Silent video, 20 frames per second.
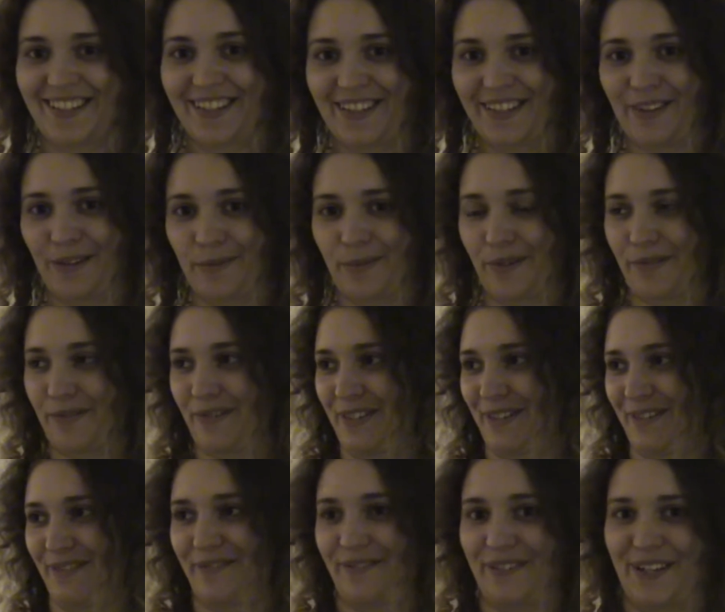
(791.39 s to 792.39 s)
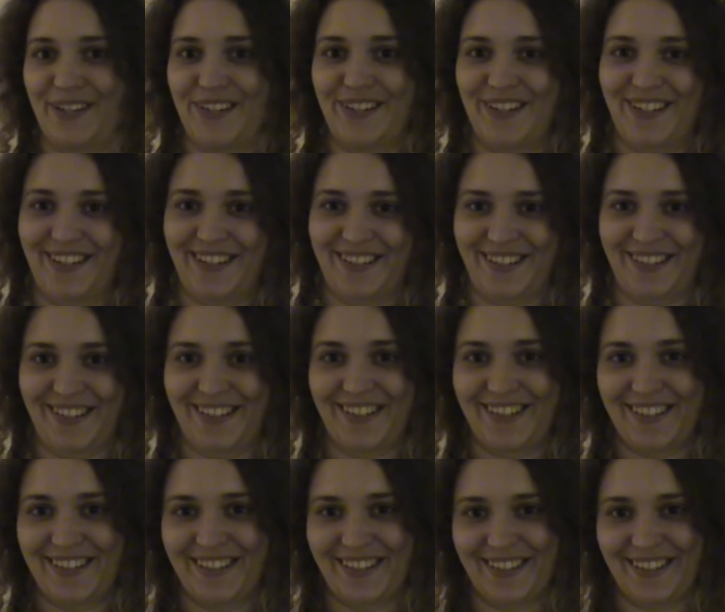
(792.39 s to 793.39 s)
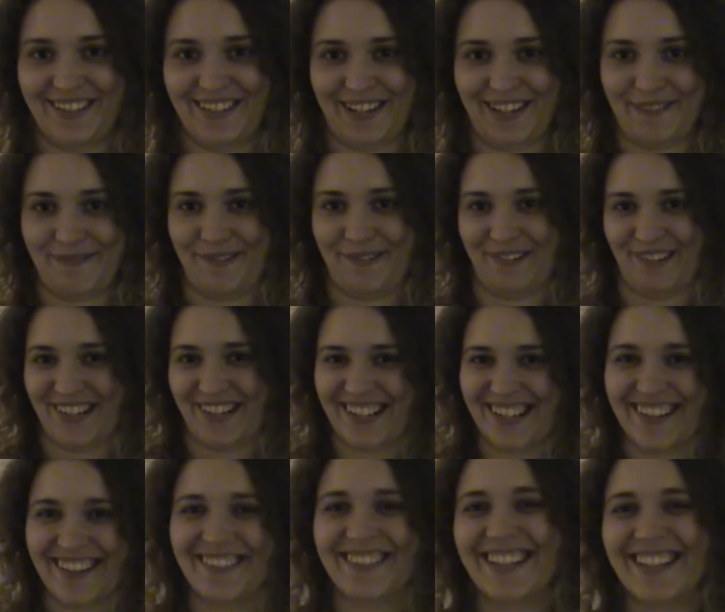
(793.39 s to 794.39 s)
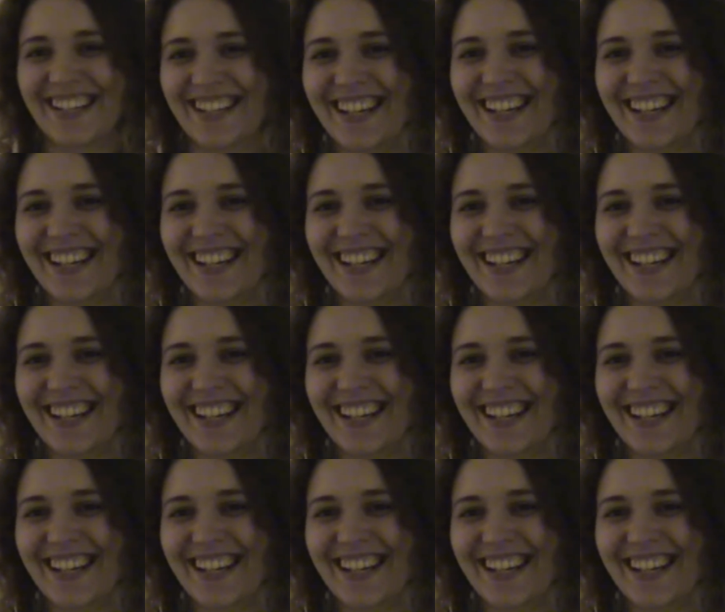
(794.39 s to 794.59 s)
stop off in Fiji and Singapore or something.